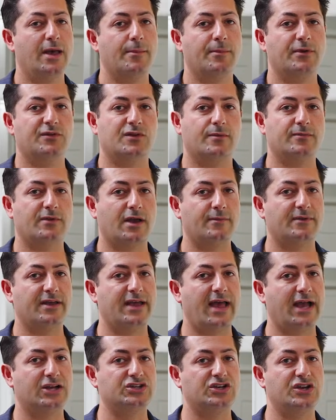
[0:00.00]
but sometimes they
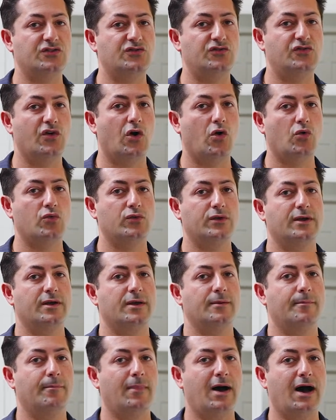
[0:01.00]
actually don't
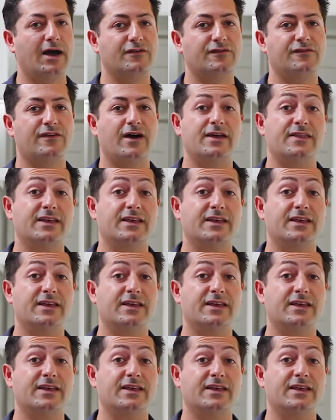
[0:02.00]
modify